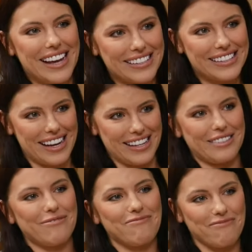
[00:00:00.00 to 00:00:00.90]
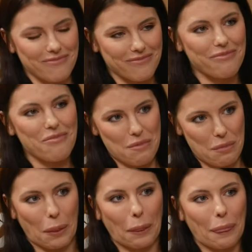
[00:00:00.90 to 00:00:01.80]
yes. That's yes. crazy. Mm -hmm.
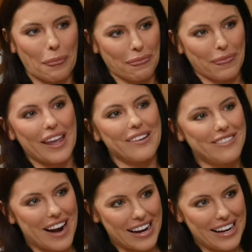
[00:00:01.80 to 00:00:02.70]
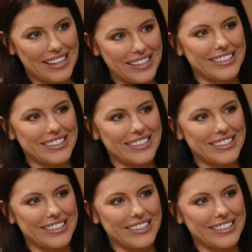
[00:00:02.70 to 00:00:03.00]
Nobody does that. Right,